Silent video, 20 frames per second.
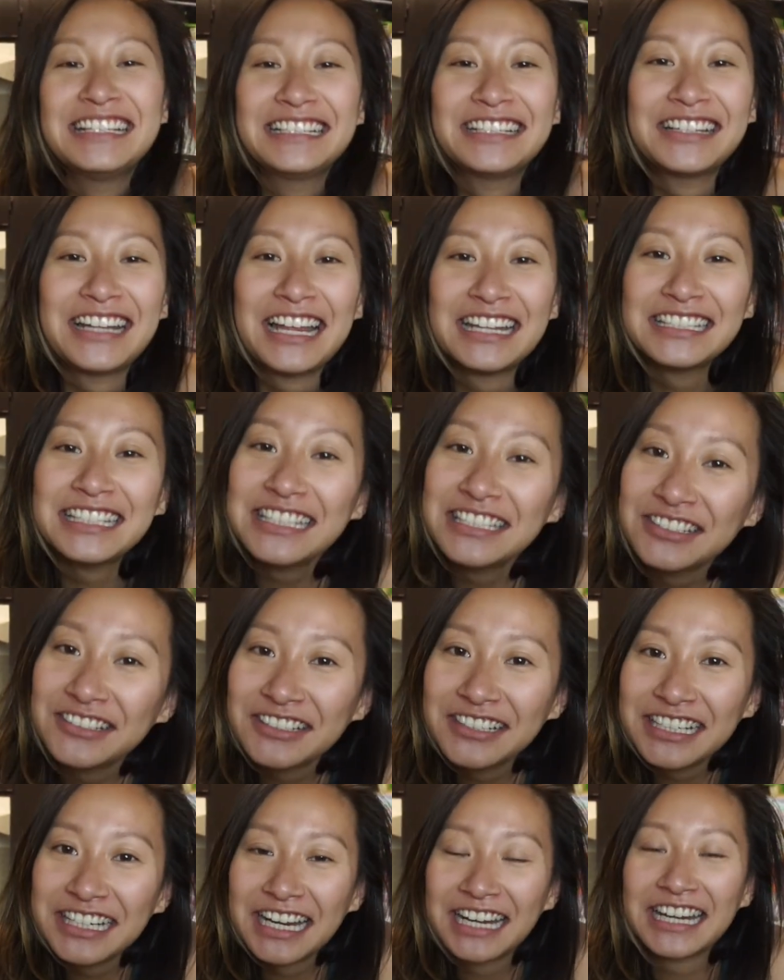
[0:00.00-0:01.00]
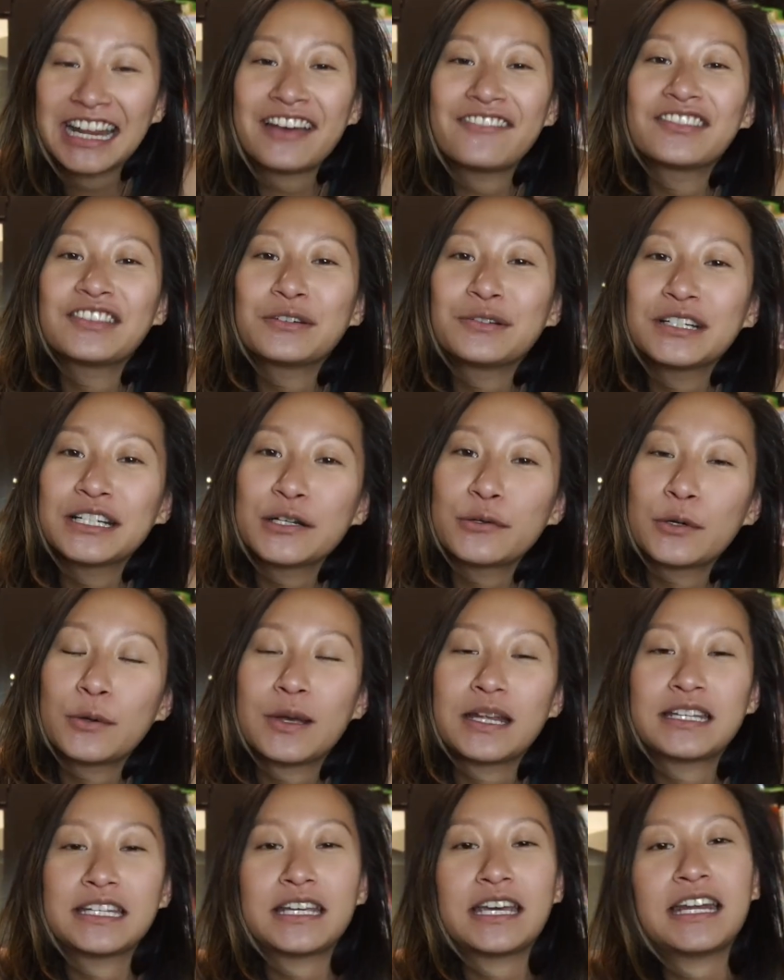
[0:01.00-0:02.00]
so that's the story and afterwards we
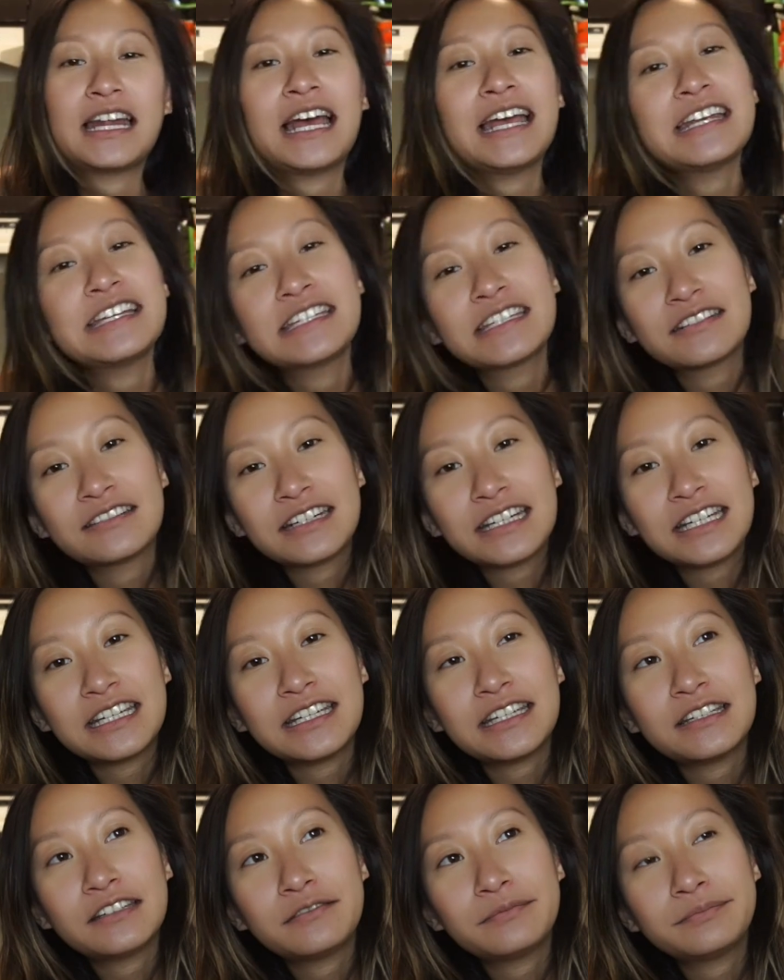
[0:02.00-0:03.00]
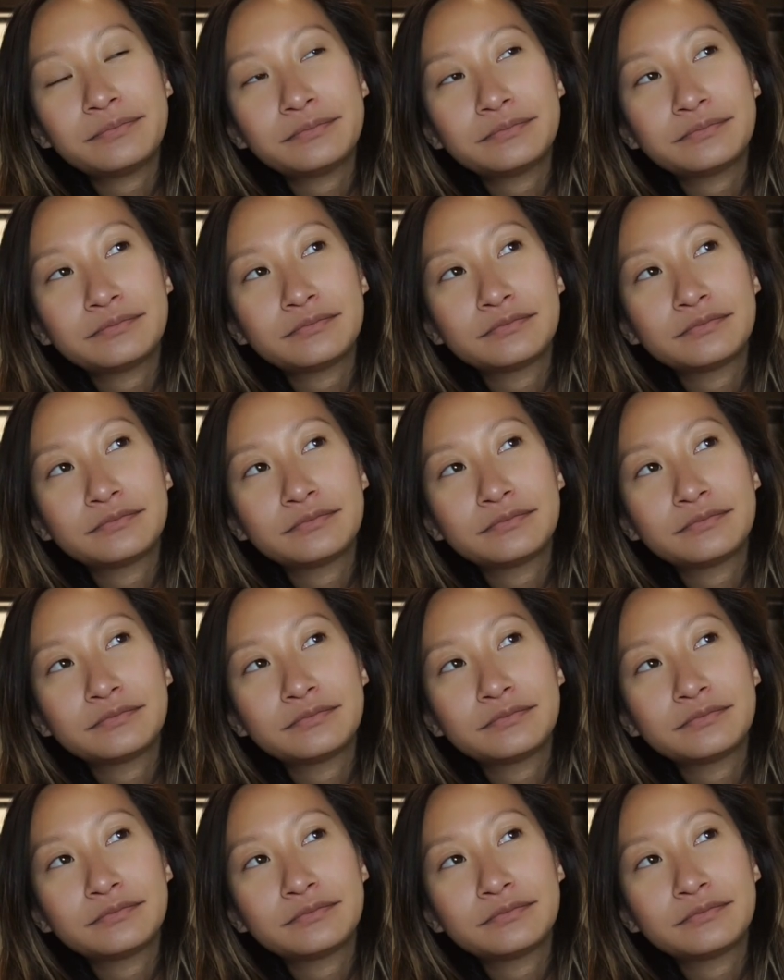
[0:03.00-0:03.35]
went to get ice cream